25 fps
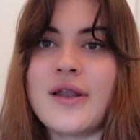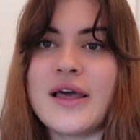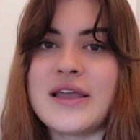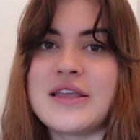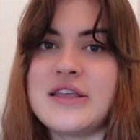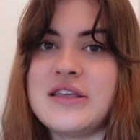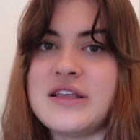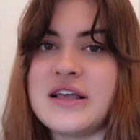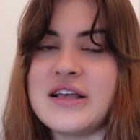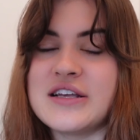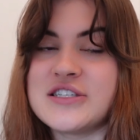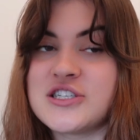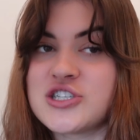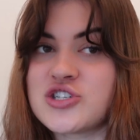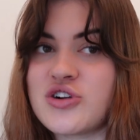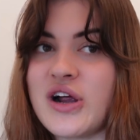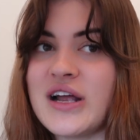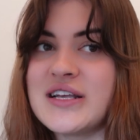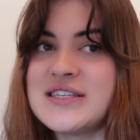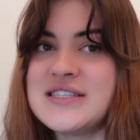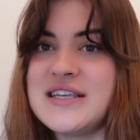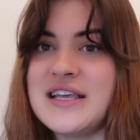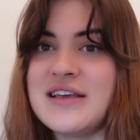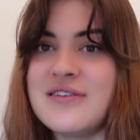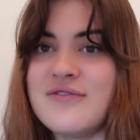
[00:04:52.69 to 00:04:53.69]
Like a
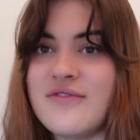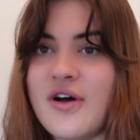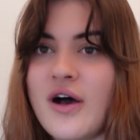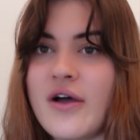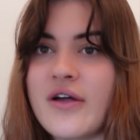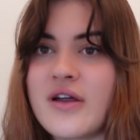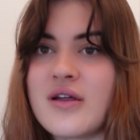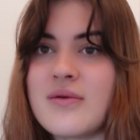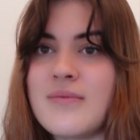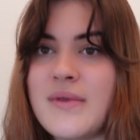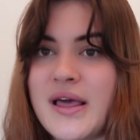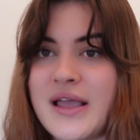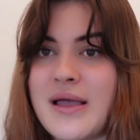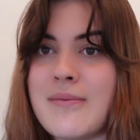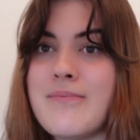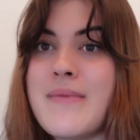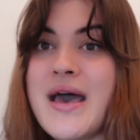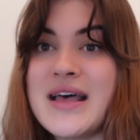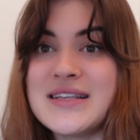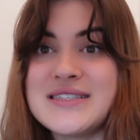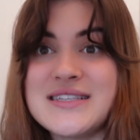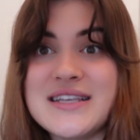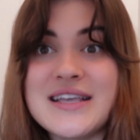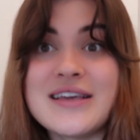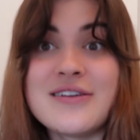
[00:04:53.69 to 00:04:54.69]
stressy environment, like a
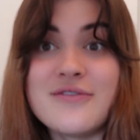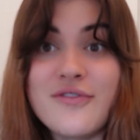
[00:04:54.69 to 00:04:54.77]
messy